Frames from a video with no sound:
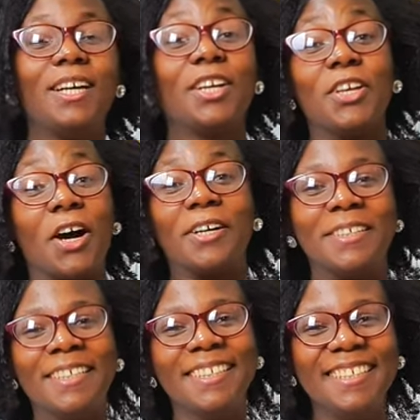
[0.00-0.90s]
Yeah.
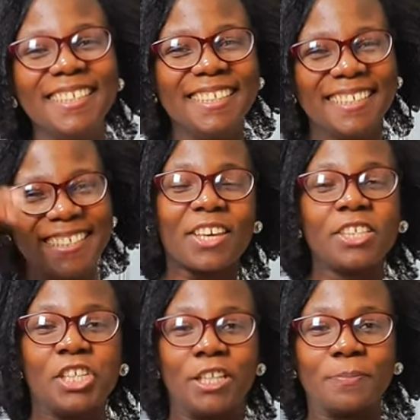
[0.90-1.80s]

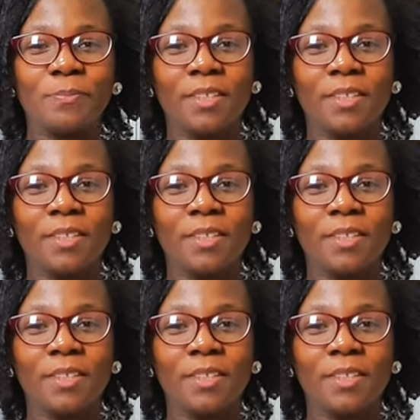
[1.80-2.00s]
Kitchen.